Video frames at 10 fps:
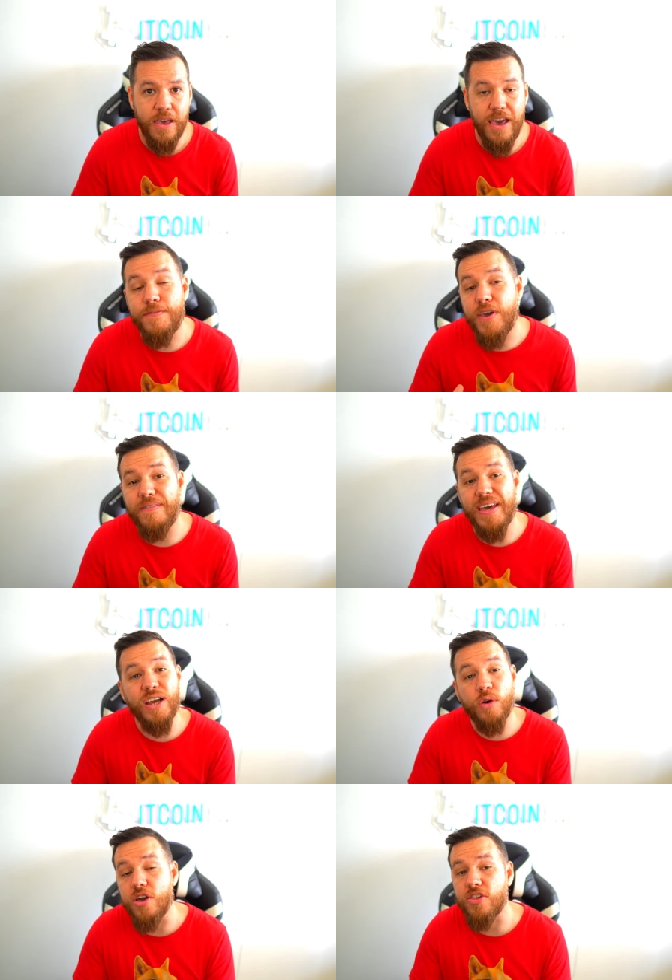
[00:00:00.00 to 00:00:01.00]
If you have
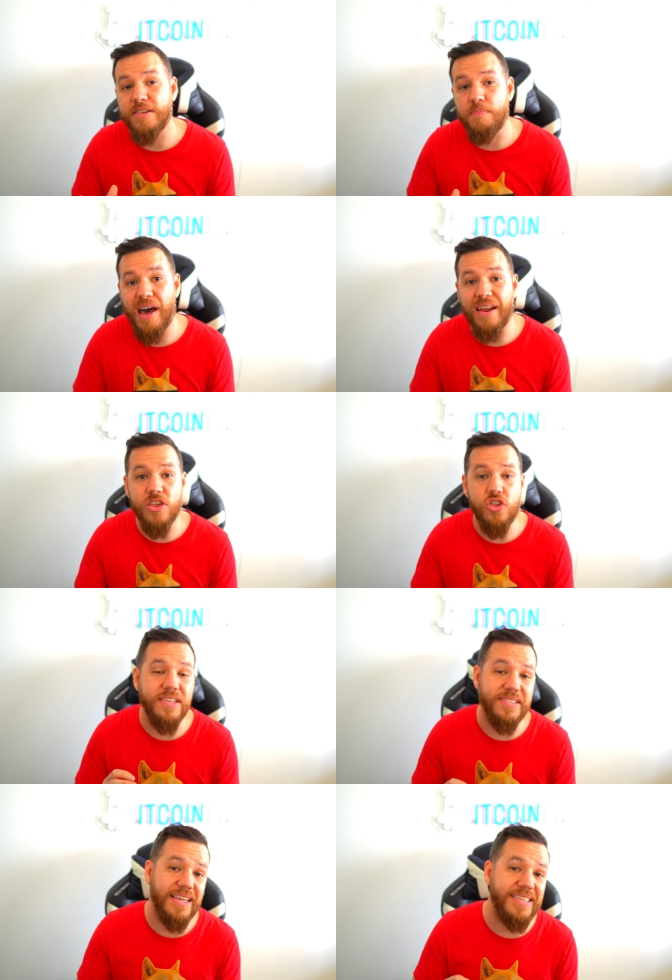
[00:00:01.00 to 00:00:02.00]
any questions about it,
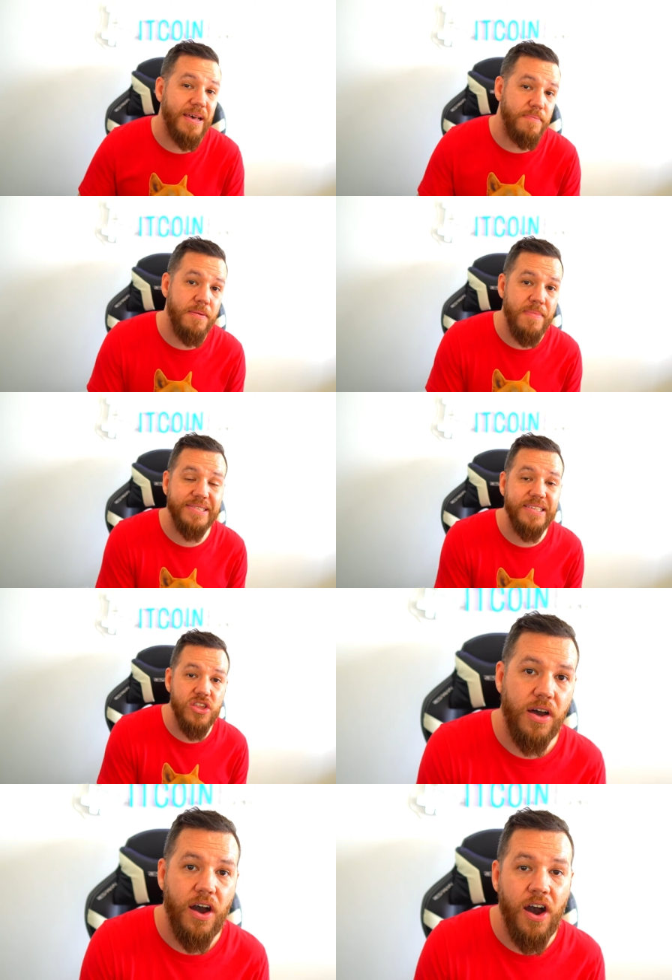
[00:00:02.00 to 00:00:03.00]
just send me a
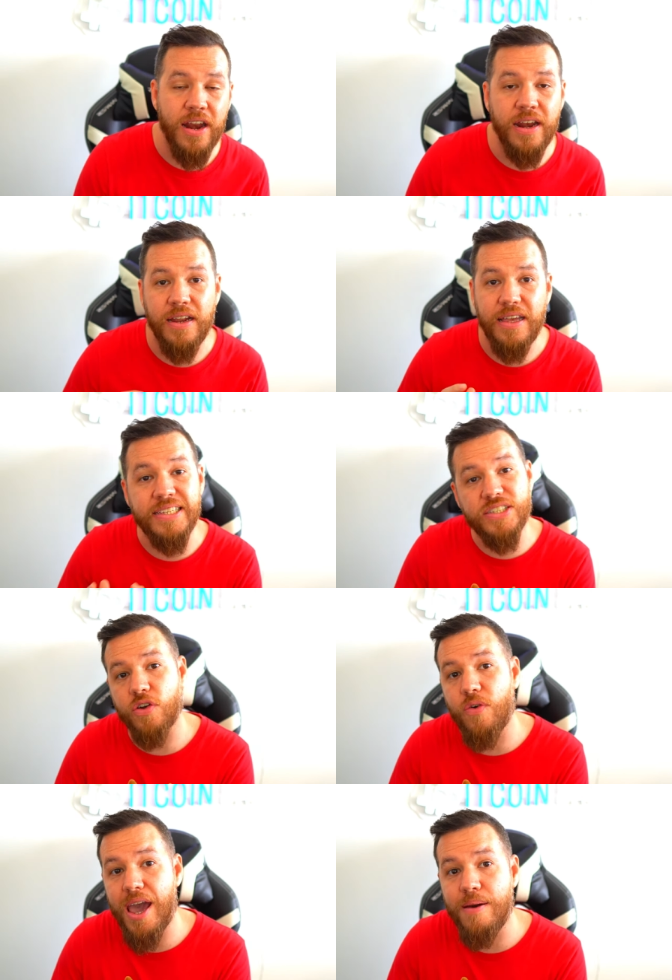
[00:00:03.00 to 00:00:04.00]
message on
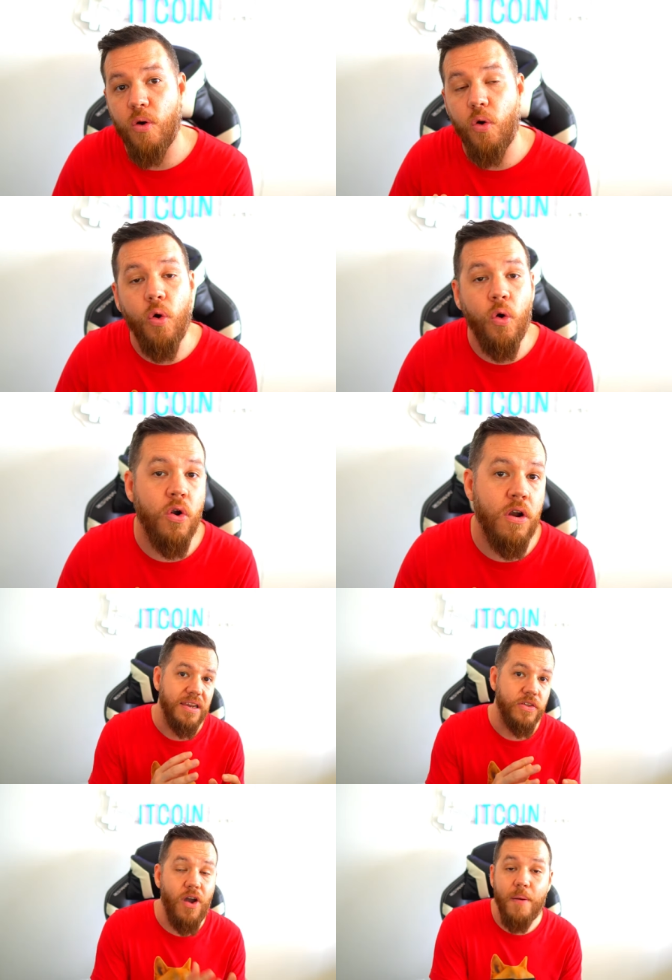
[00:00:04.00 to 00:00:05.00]
Instagram
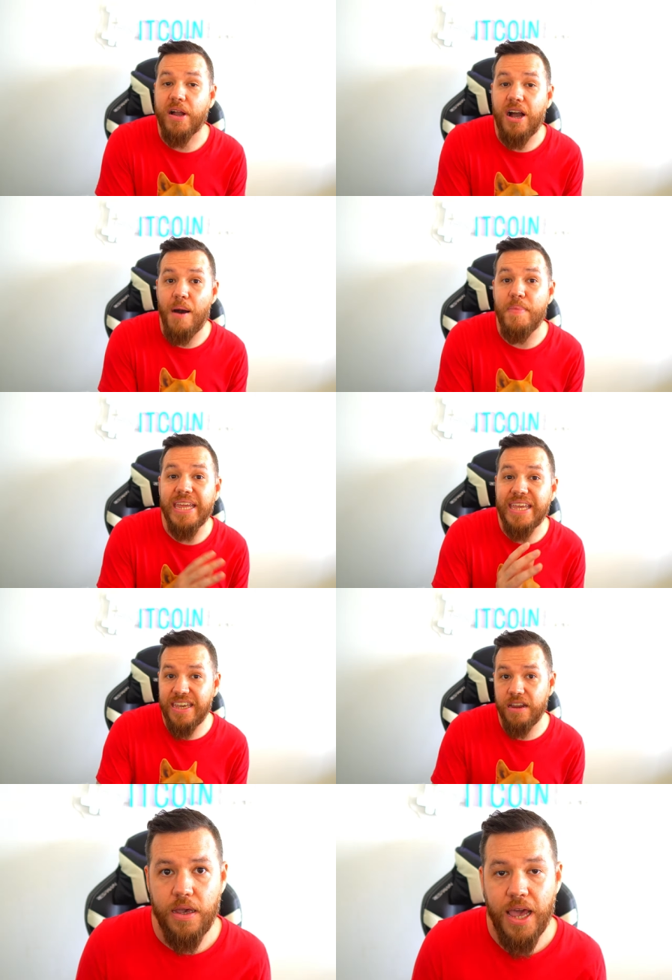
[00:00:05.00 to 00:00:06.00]
or drop a comment
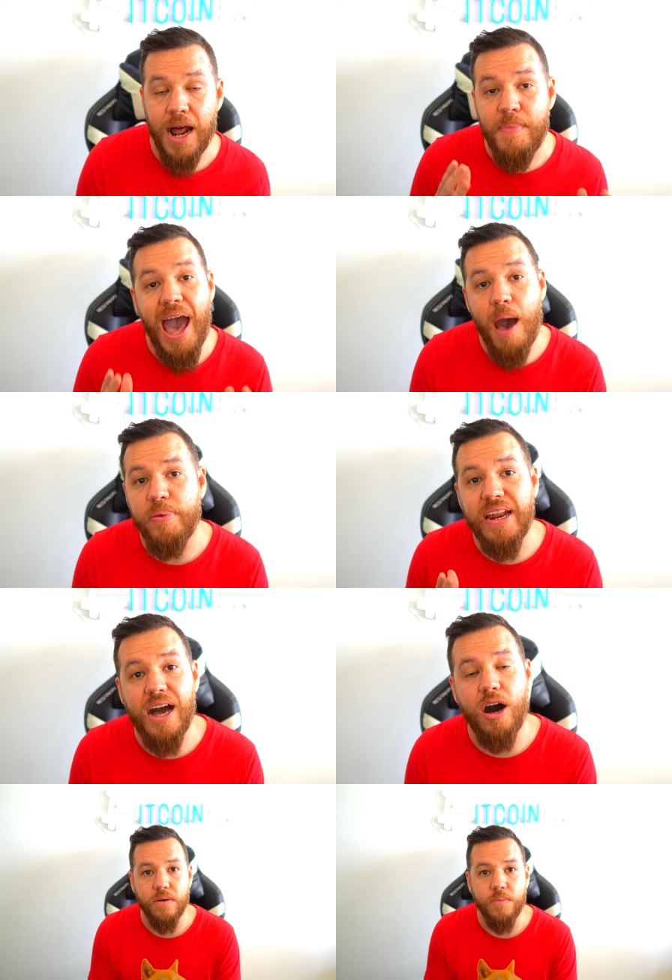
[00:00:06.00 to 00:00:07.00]
here, and I'm happy to
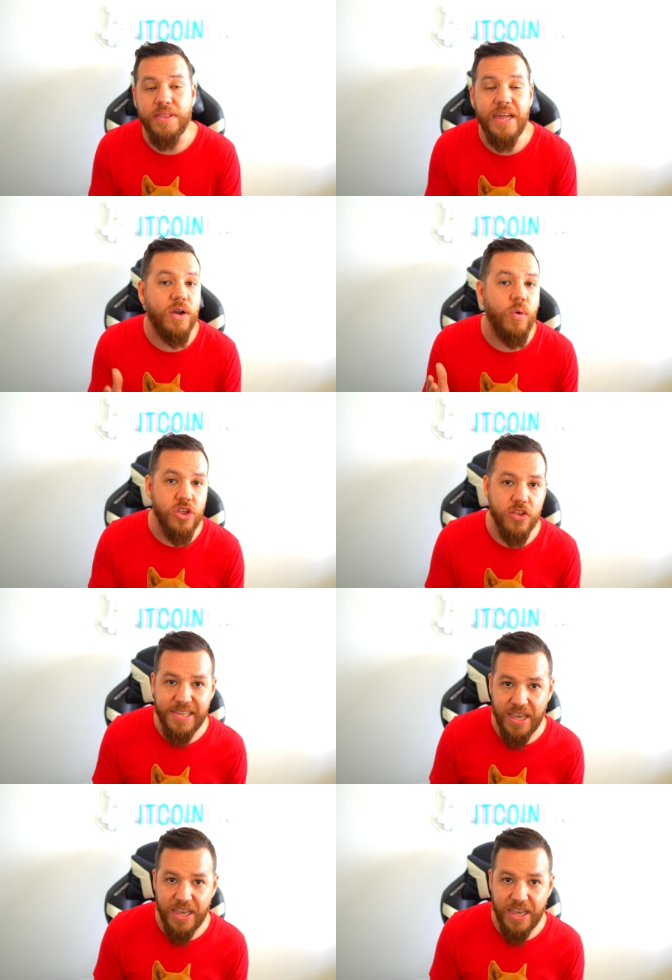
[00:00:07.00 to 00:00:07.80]
help with any questions that you